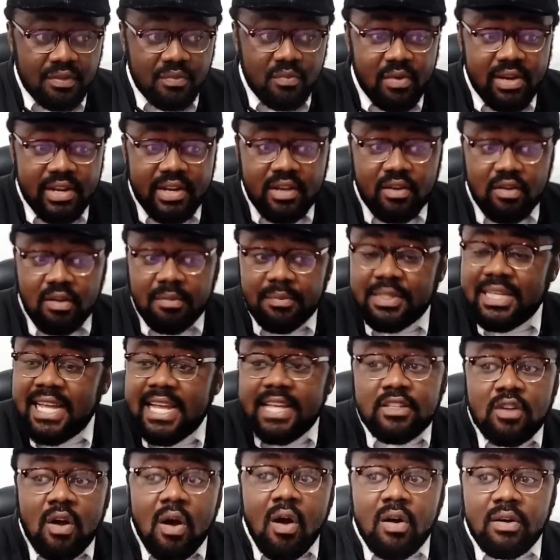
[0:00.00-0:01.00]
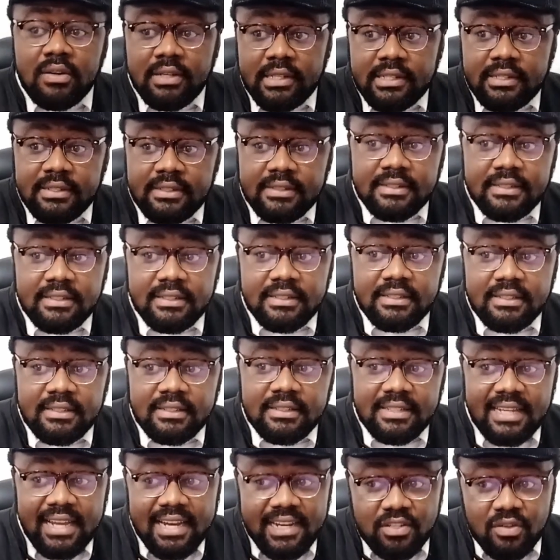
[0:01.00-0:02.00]
When the computer is on,
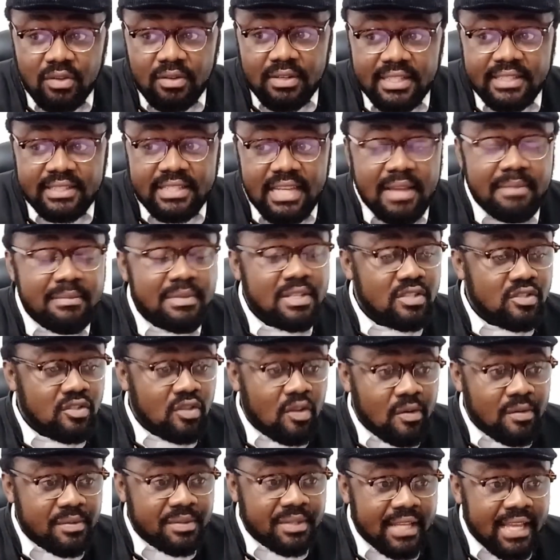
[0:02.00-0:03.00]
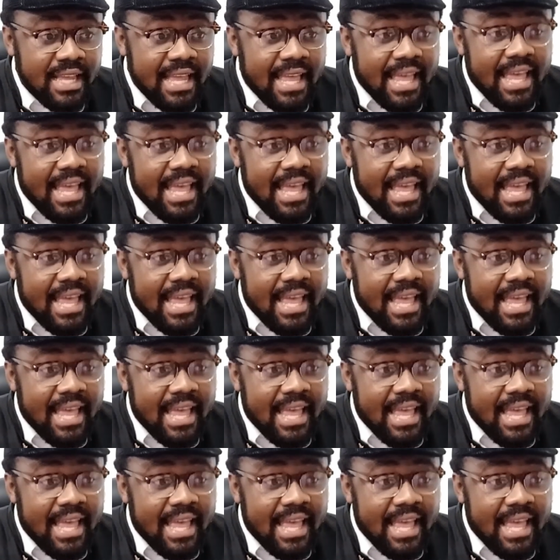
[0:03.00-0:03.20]
that is the only time it stores.